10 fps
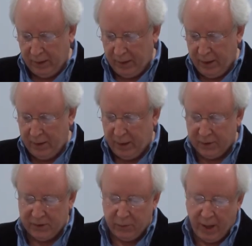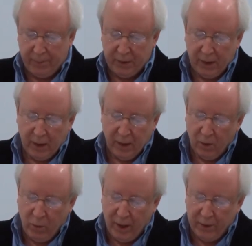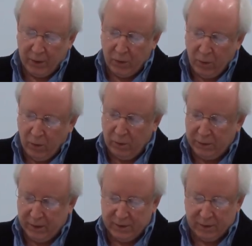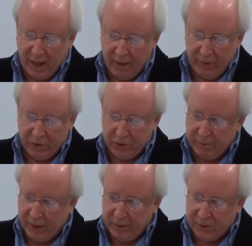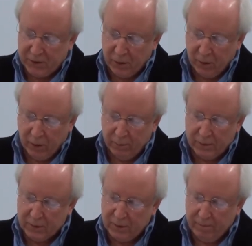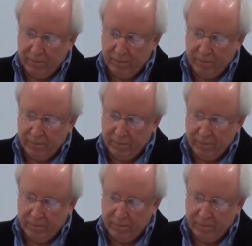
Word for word: the heat has swept away the coolness lavished by the storms.